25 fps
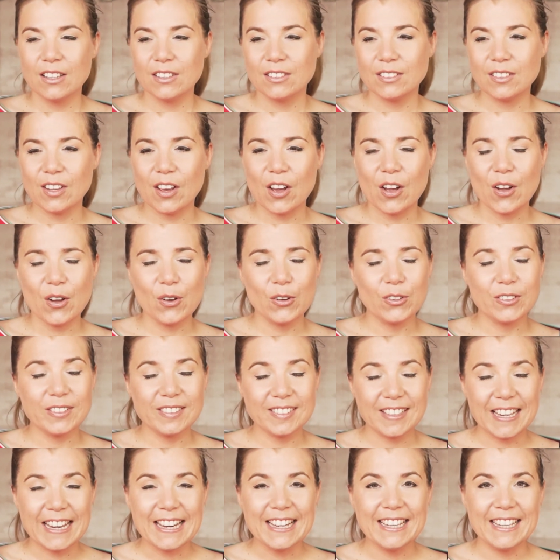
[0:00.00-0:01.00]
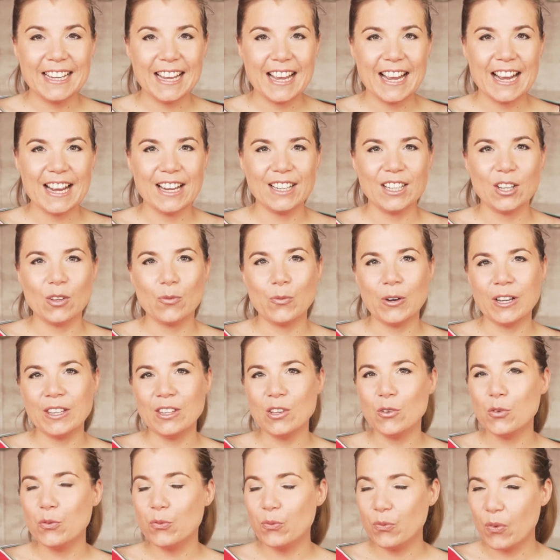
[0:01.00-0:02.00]
So take care that
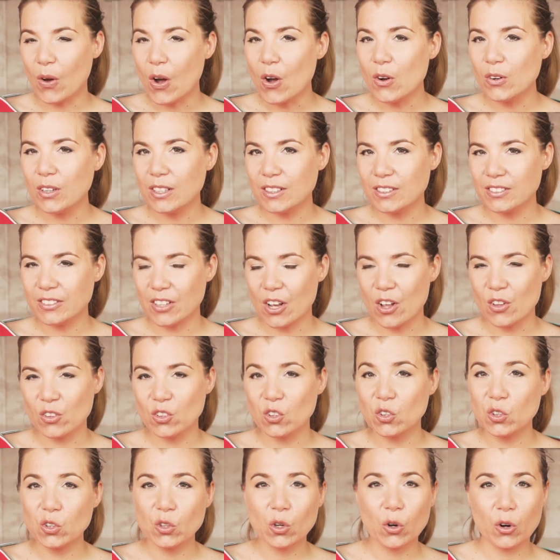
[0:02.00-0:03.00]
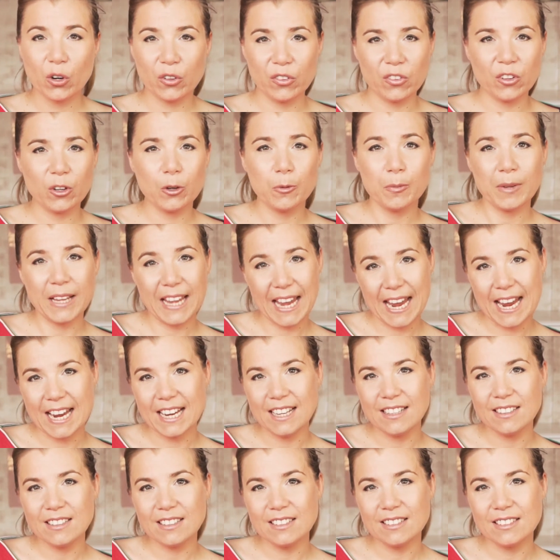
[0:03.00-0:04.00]
when you focus on short-term
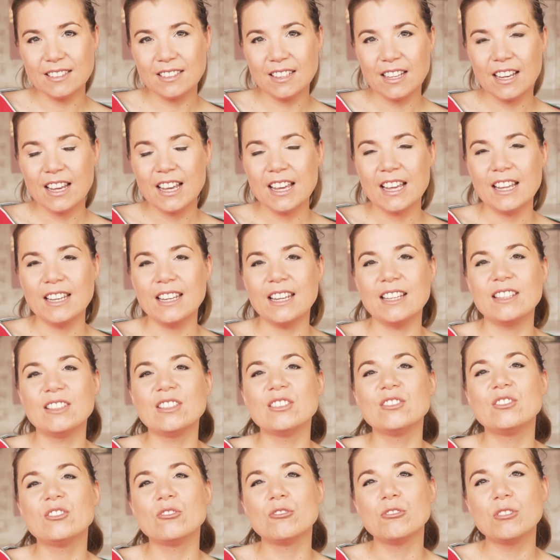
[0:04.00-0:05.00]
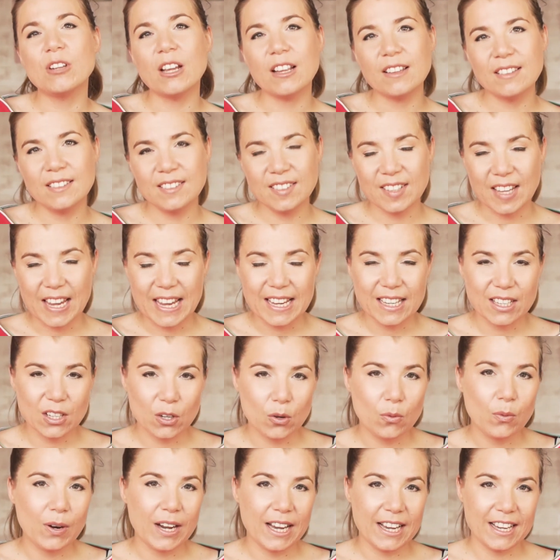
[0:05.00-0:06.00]
gains, that you do not take
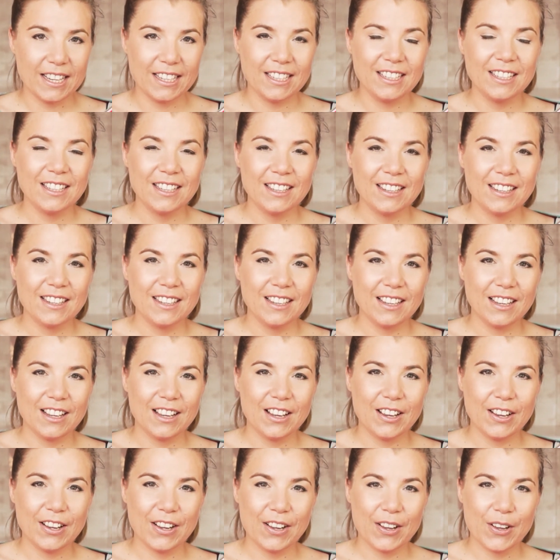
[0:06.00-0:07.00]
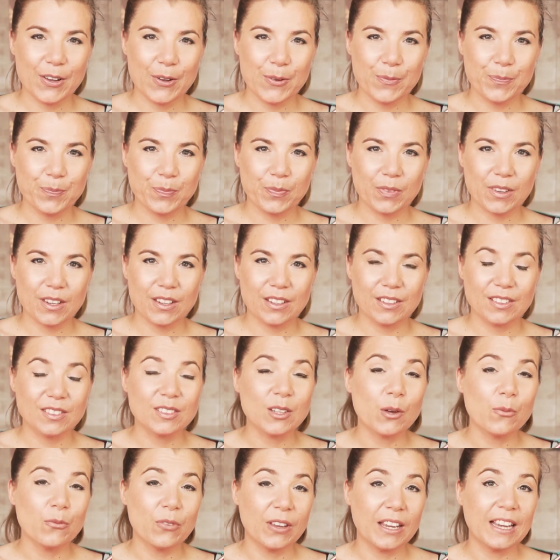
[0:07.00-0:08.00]
away
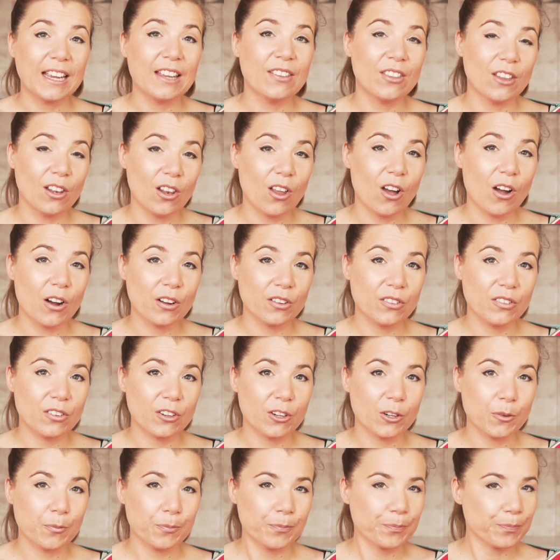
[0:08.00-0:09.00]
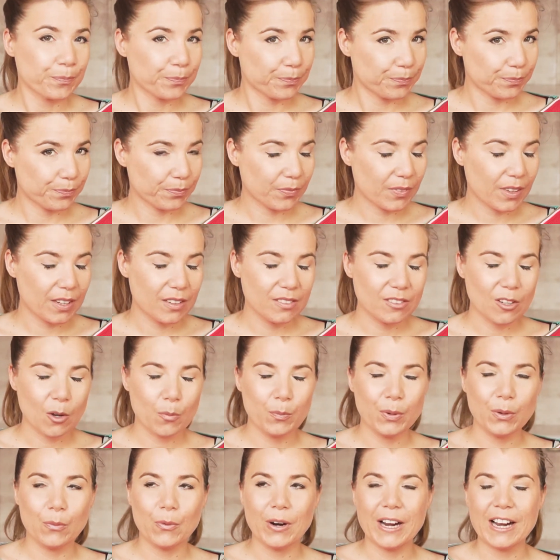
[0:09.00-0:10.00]
something in the long term.
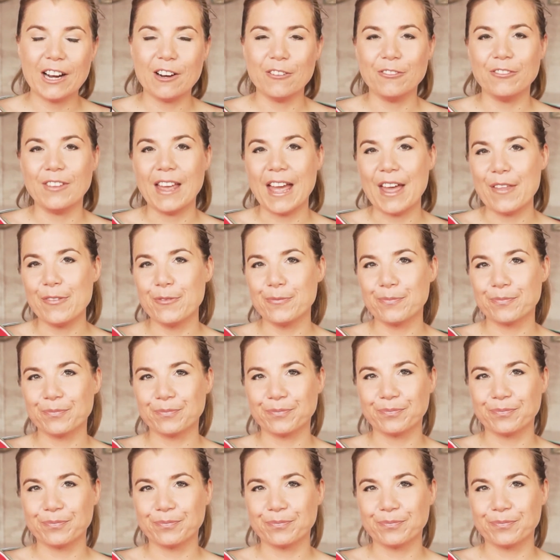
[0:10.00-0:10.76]
So beware of that.